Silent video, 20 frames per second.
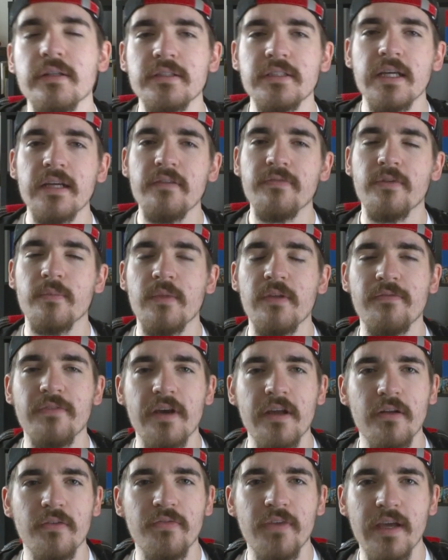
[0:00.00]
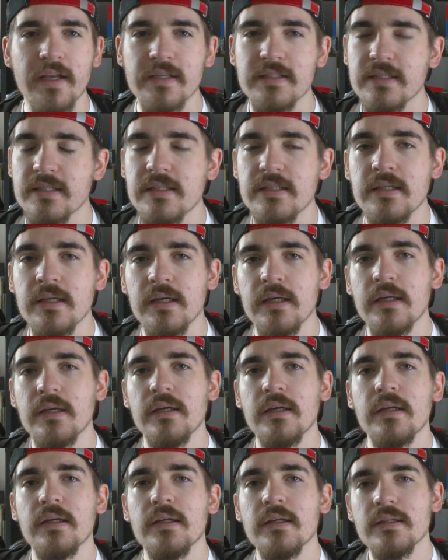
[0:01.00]
Deck from the Final Fantasy
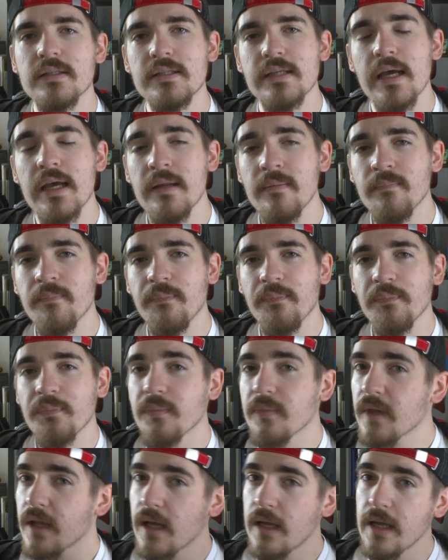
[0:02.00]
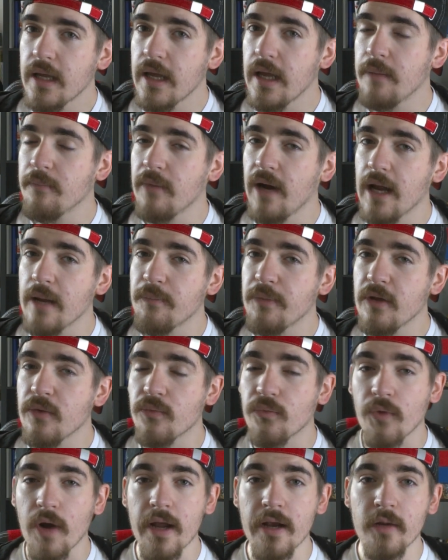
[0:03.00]
set? It might be
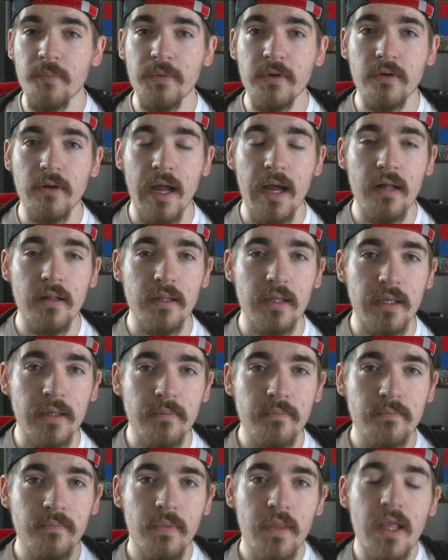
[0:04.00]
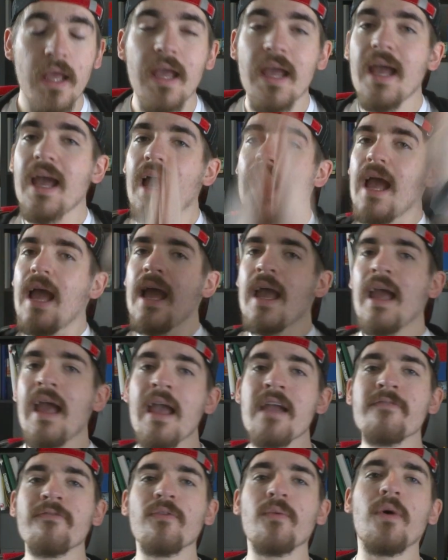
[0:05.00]
right up your alley.
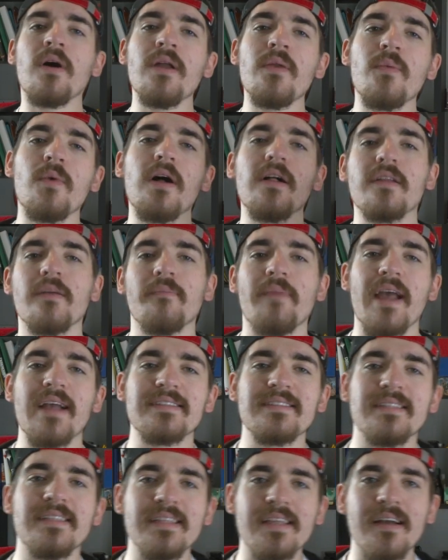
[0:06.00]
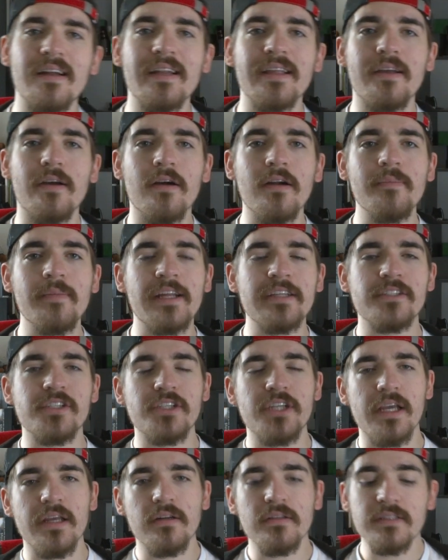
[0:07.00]
Hey everyone, welcome back to the Cunning Card Mage
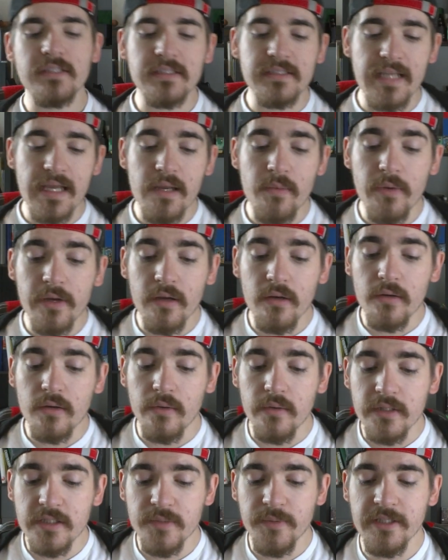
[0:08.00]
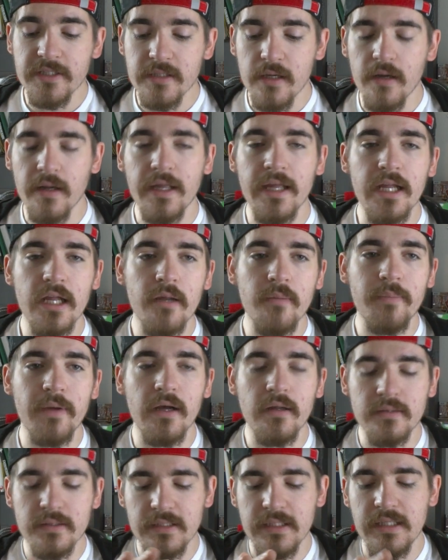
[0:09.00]
channel. Today we are going to be talking
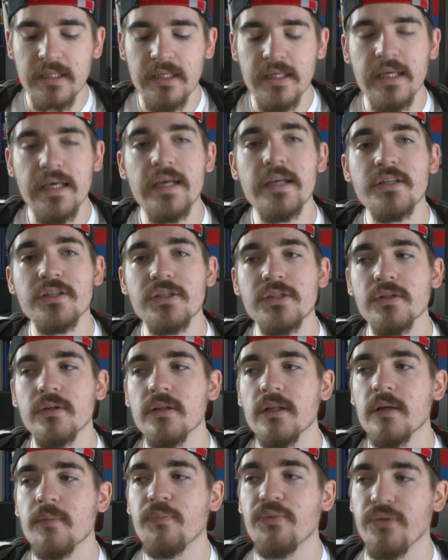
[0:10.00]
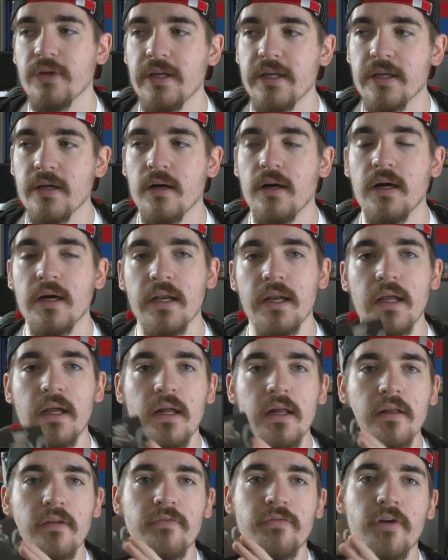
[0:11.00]
about the Y'Shtola Precon
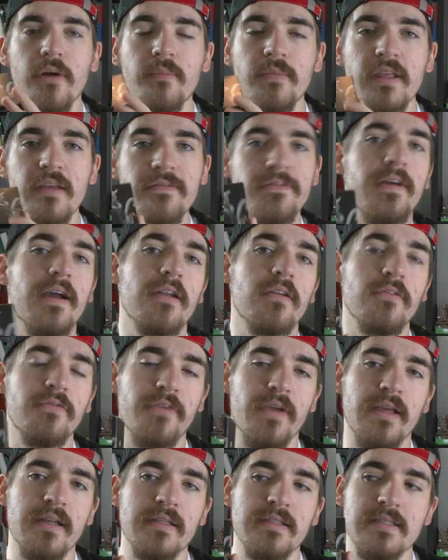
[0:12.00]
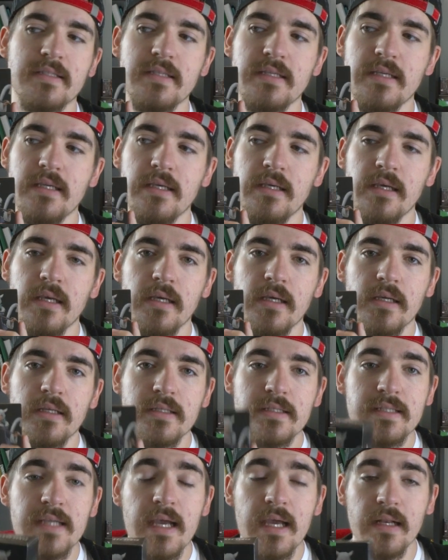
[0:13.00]
from the Final Fantasy
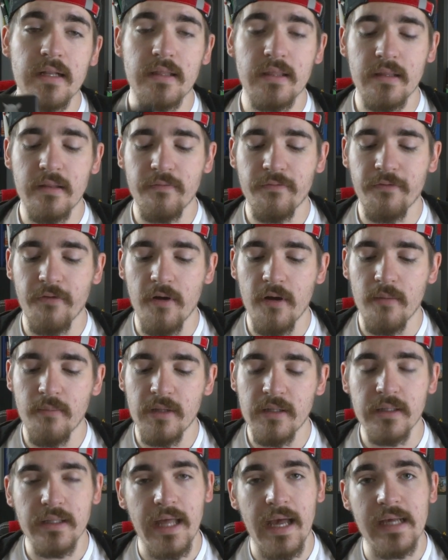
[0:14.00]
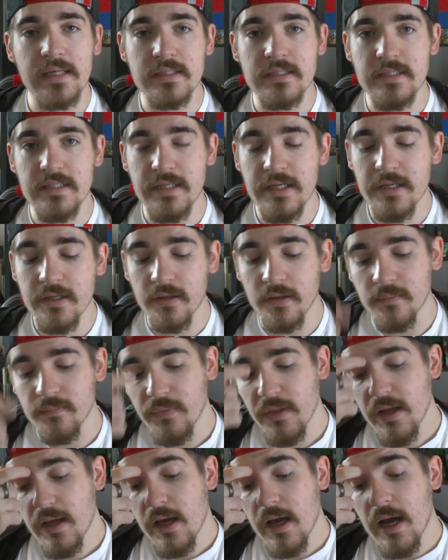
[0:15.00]
set from last year.
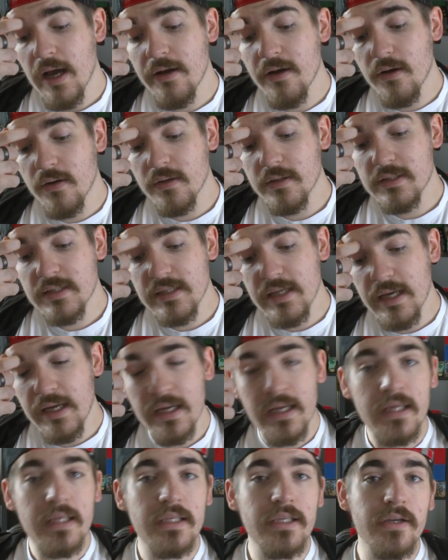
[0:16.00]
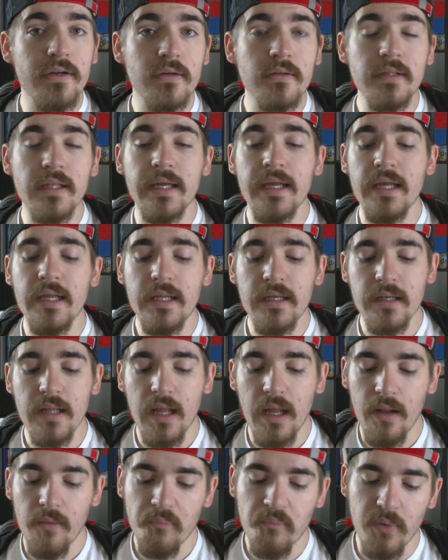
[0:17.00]
I know it's a year late,
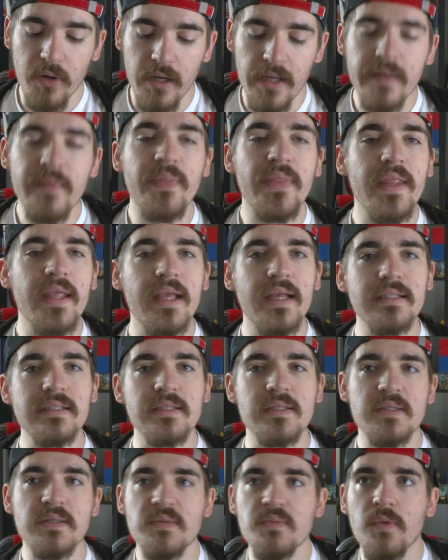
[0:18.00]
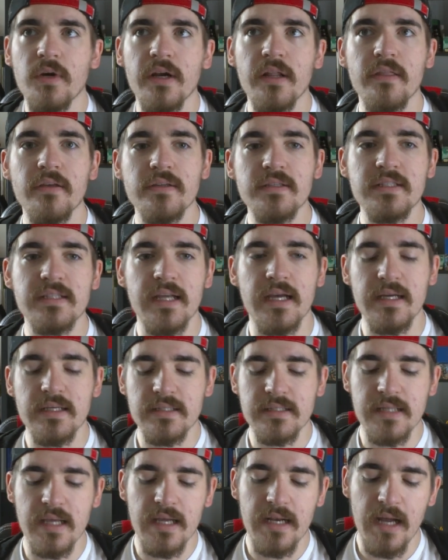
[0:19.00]
but it's one of those decks
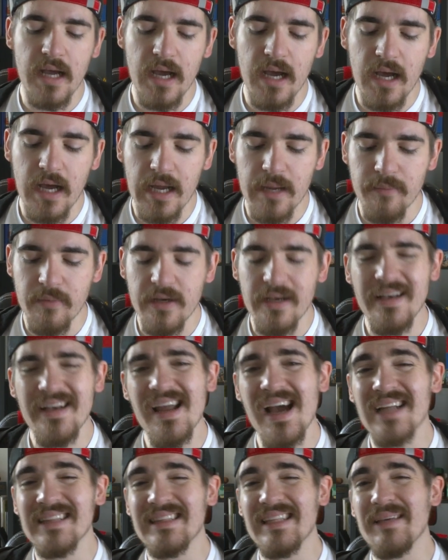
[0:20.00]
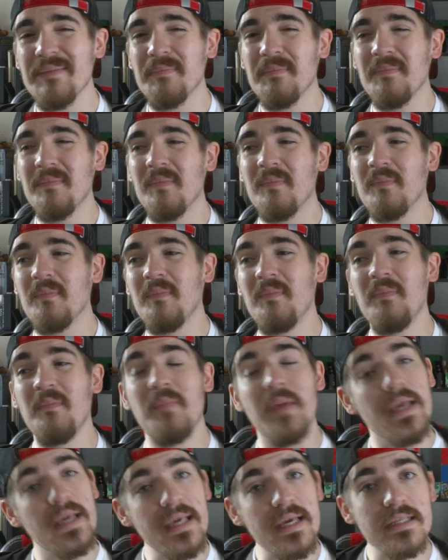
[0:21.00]
that I'm not the
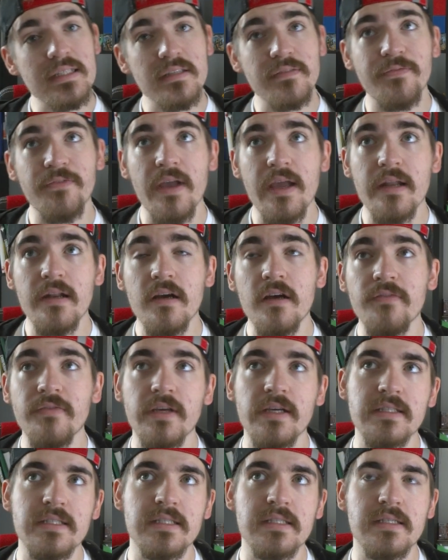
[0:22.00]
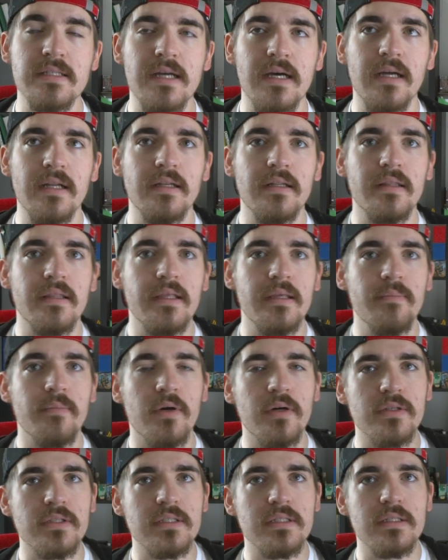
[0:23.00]
biggest fan of because it's not the
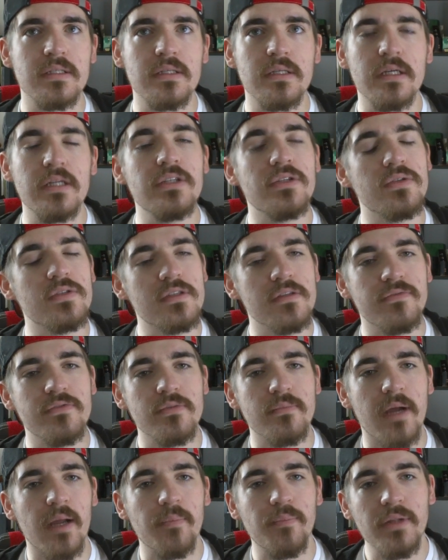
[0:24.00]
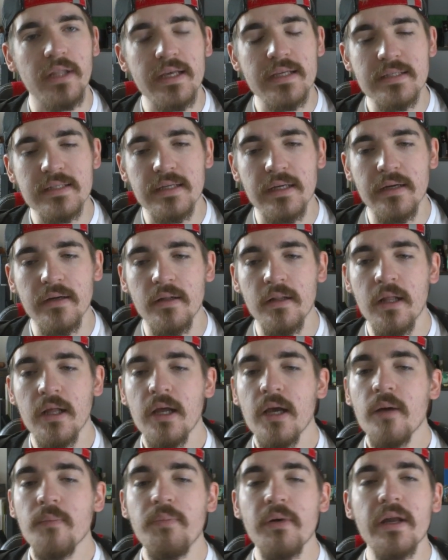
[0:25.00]
most conducive to my playstyle,
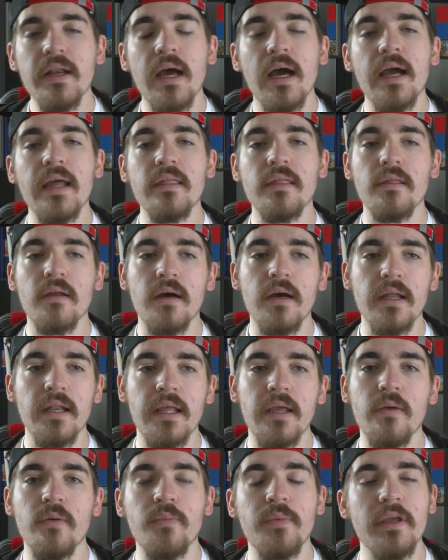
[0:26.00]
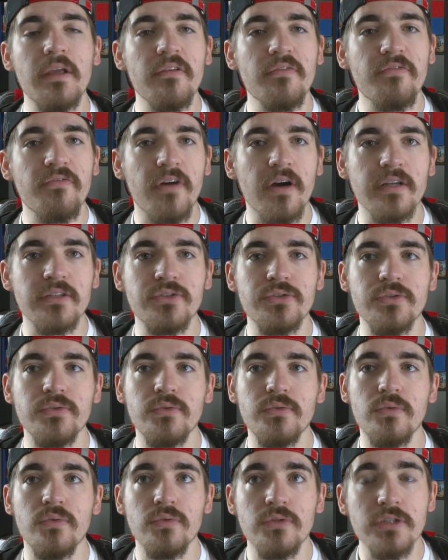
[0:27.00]
but I thought it would be fun
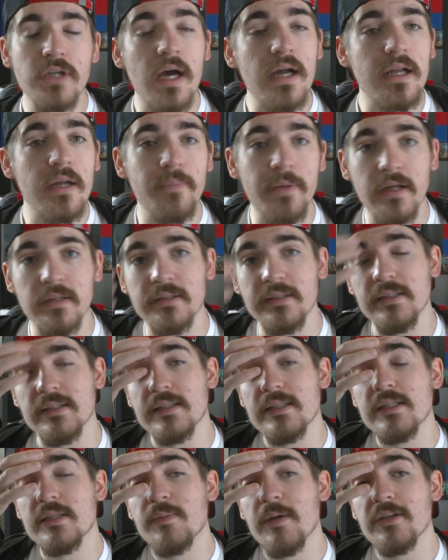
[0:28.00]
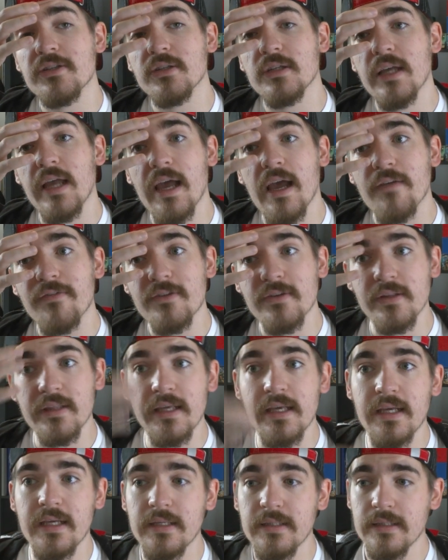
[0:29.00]
to talk about this, especially after
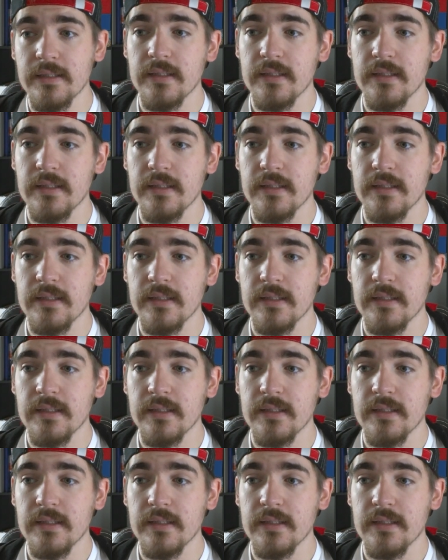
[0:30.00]
the